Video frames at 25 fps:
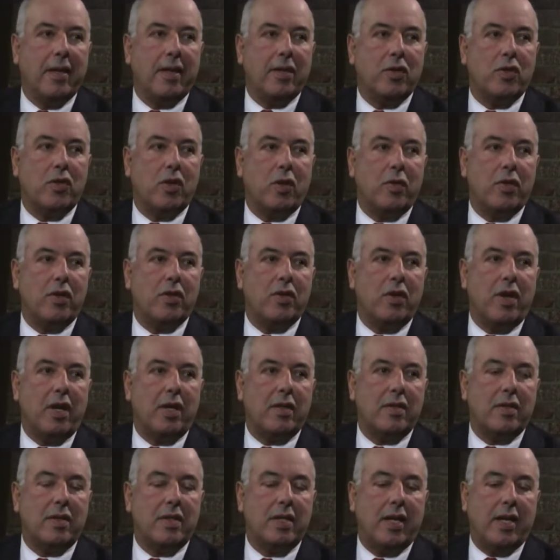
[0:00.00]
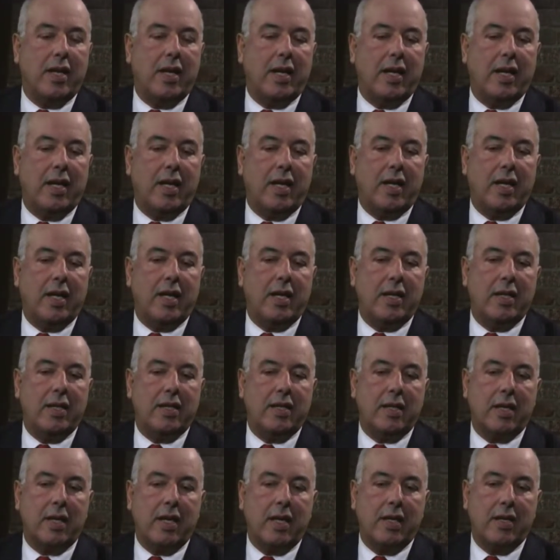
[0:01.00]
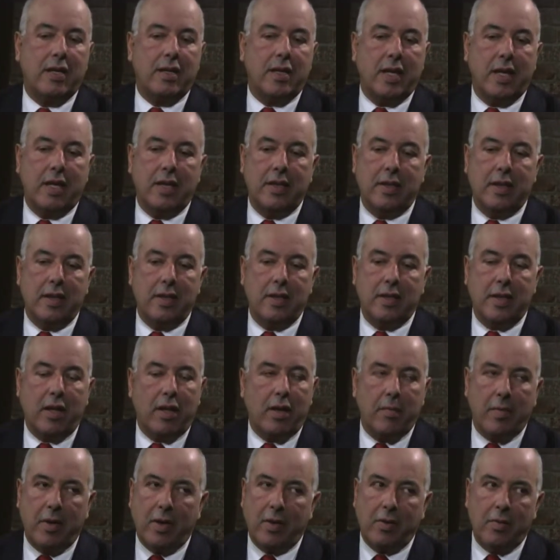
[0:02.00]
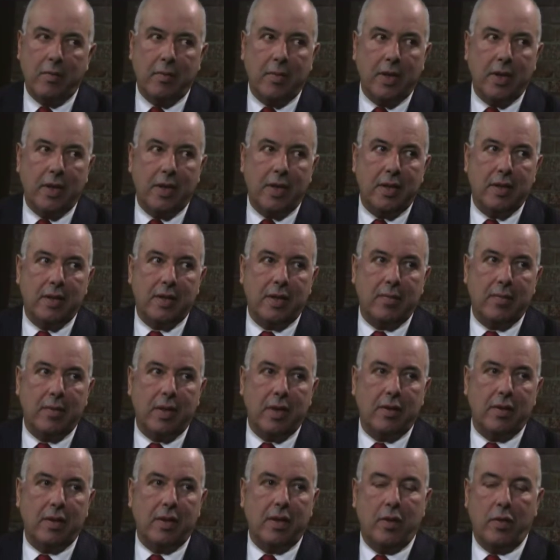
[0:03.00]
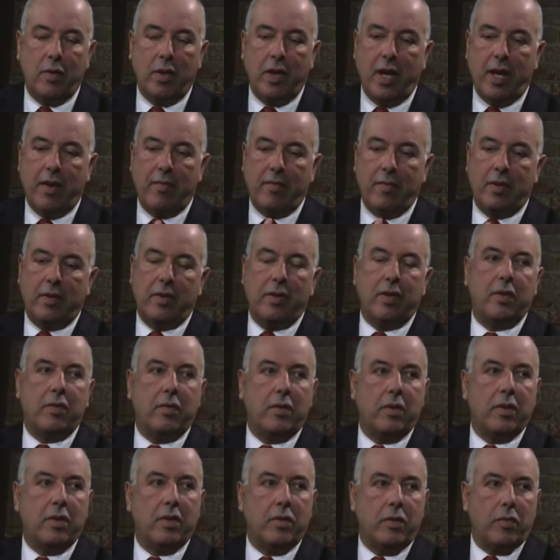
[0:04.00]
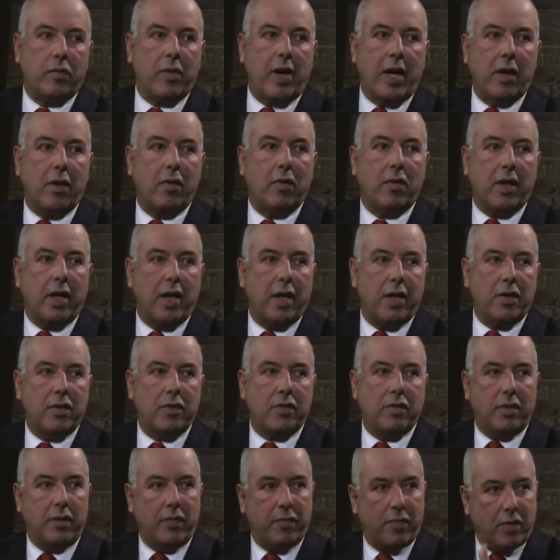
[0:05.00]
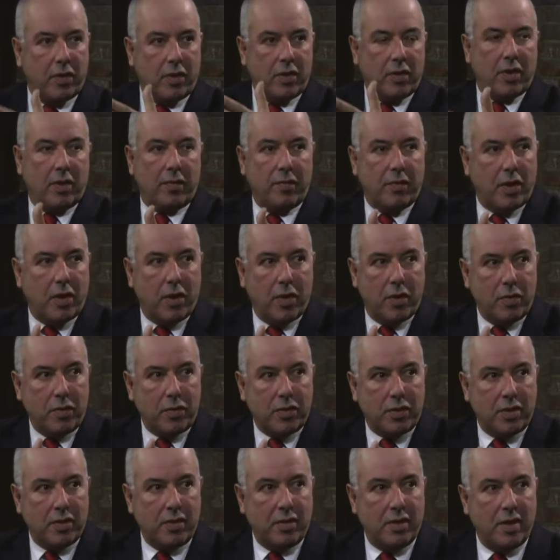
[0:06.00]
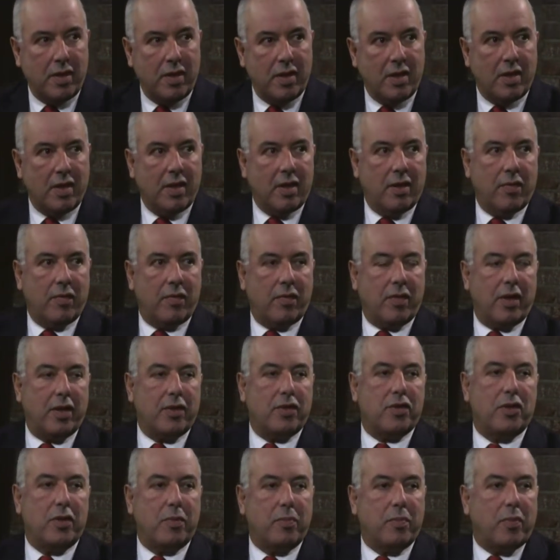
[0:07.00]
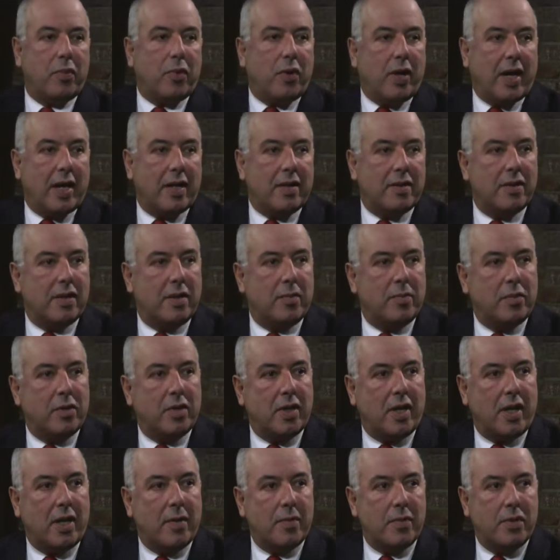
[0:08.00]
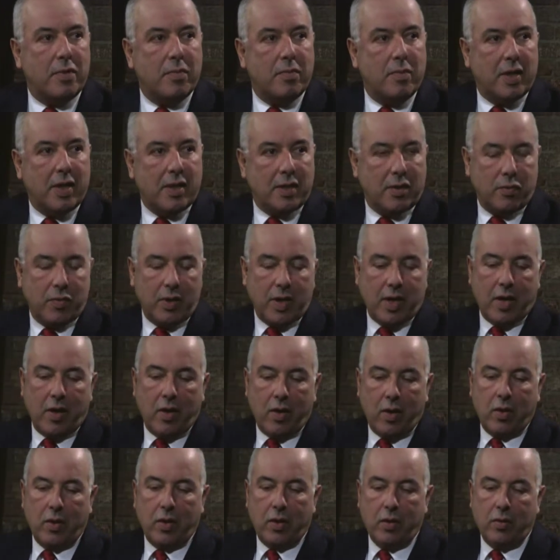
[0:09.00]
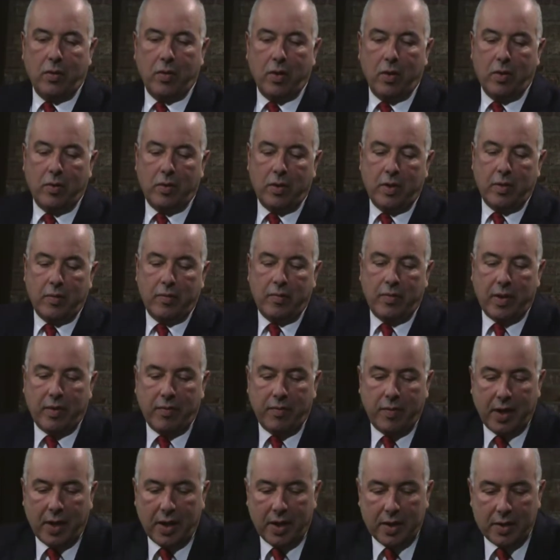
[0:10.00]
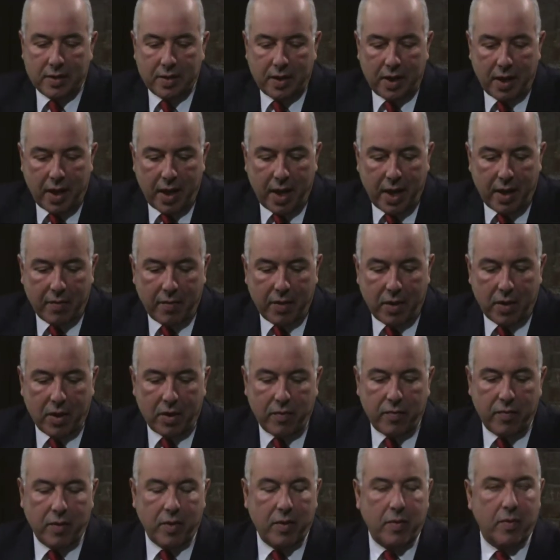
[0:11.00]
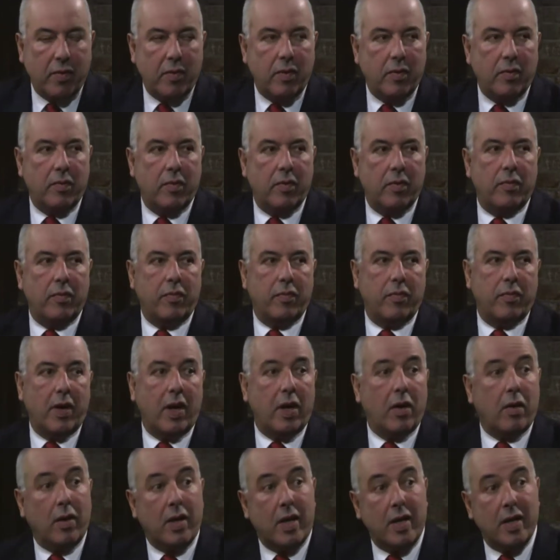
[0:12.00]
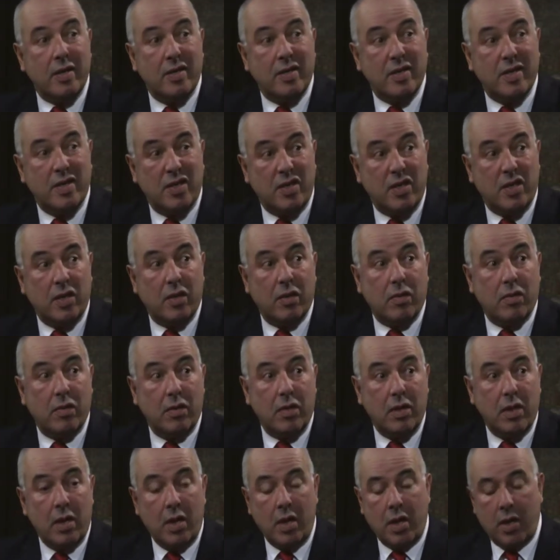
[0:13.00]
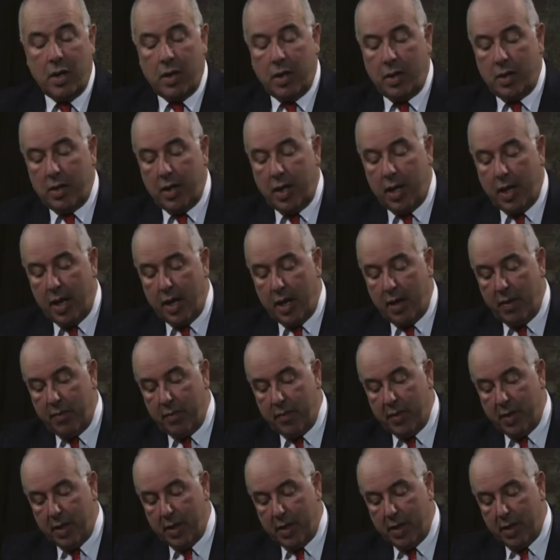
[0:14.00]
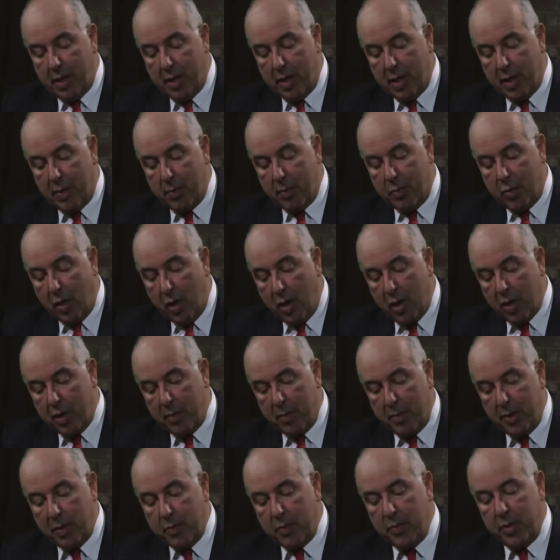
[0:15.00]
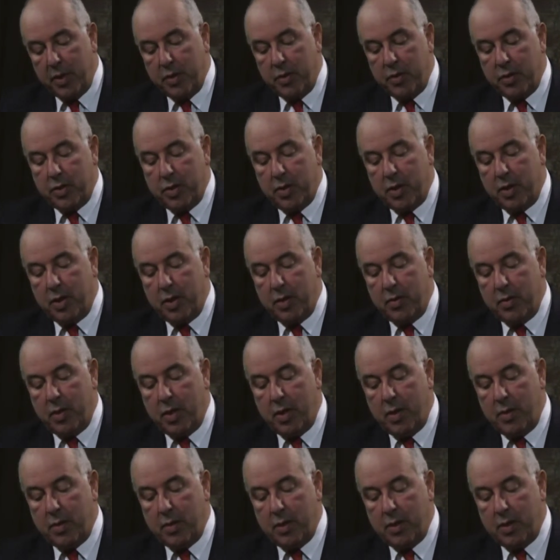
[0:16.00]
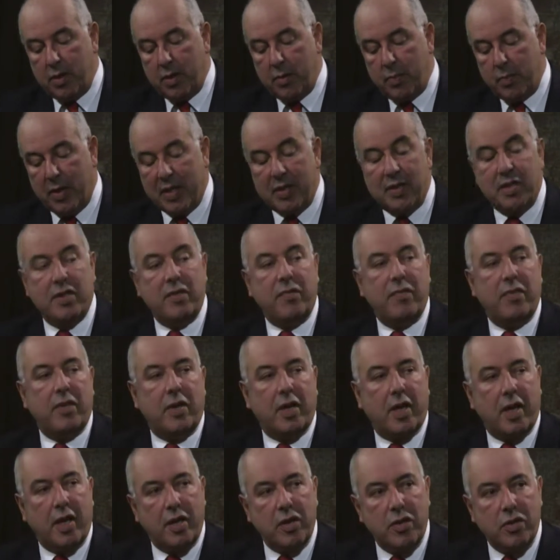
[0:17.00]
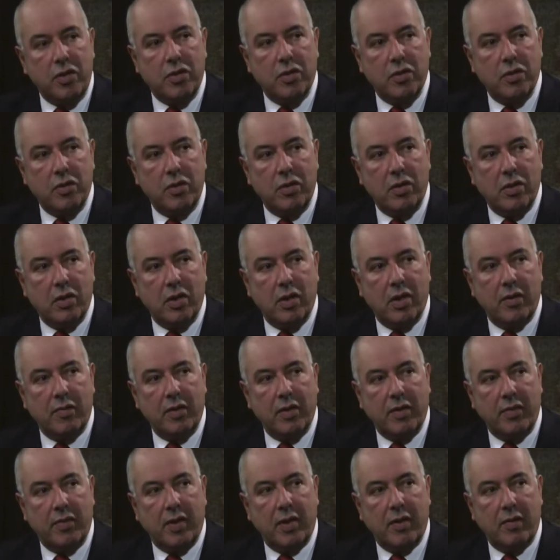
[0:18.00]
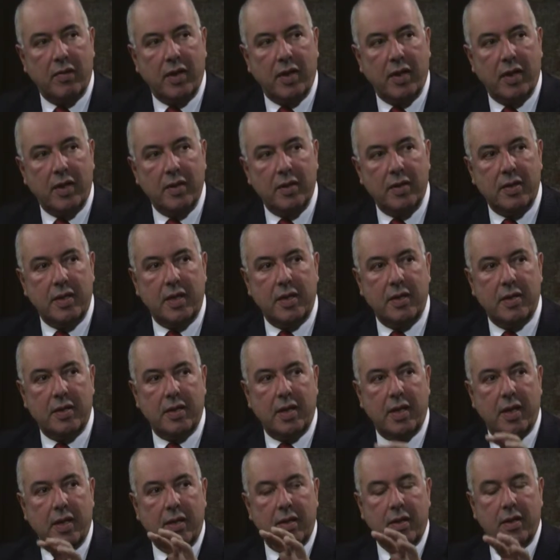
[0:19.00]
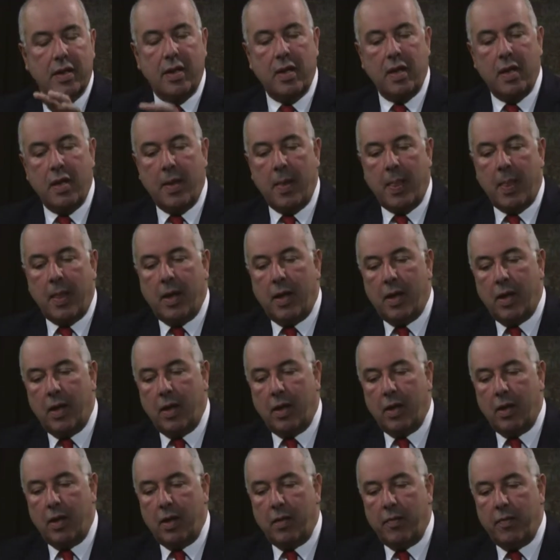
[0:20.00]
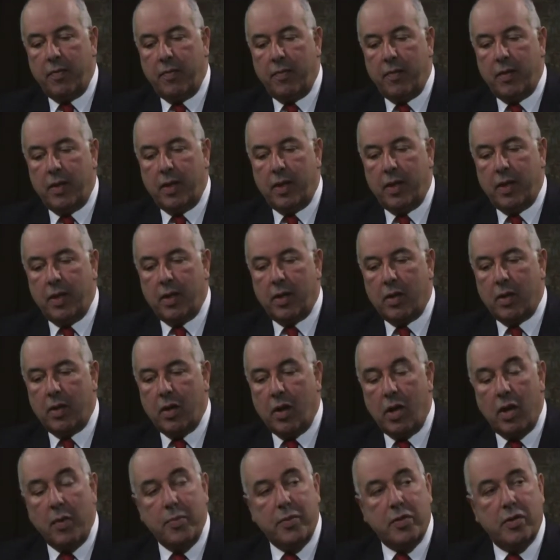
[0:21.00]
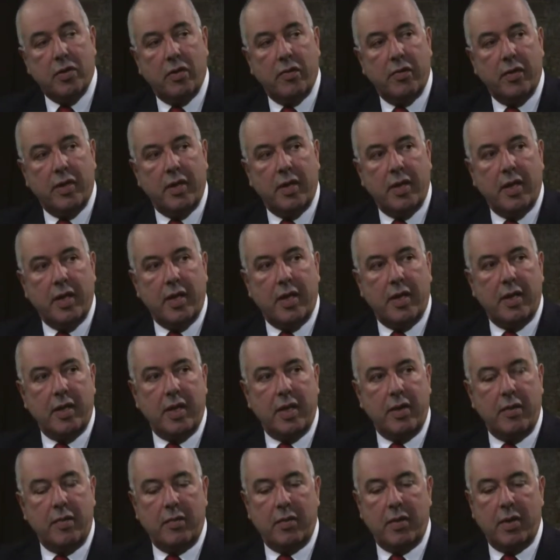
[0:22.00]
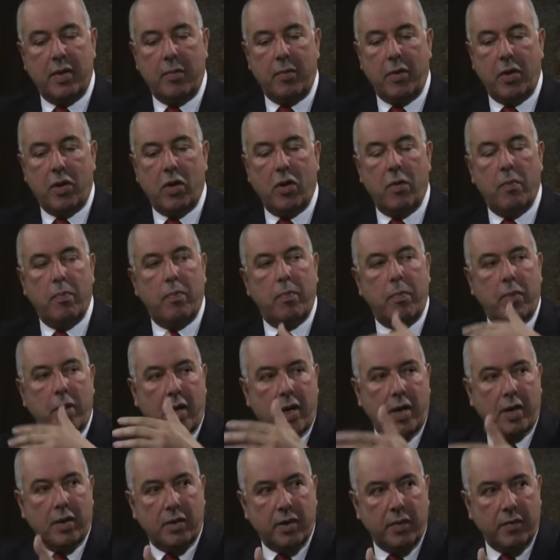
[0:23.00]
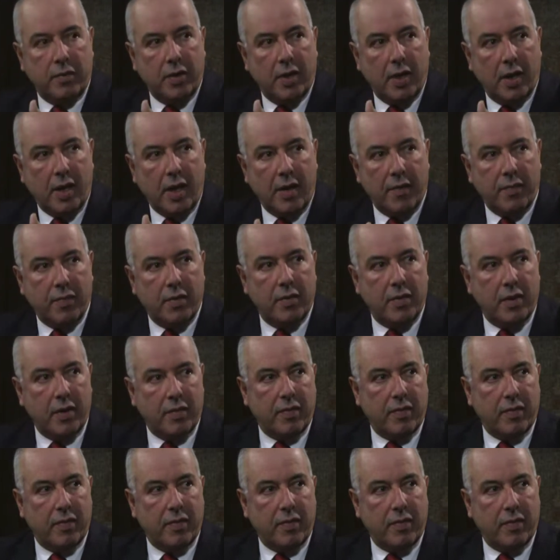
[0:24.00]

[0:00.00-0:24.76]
So it's not, uh, it's, it's, it's all about money. It's about the, you have uh, the, the right location in front of the ocean for a cheap price sometimes. But we, you know, in favelas, they have a lot of uh, violence still. Yeah. They have a, a, program in Rio de Janeiro now, it's pacification of the favelas. They send a lot of uh, cops over there and they, they become part of the life of the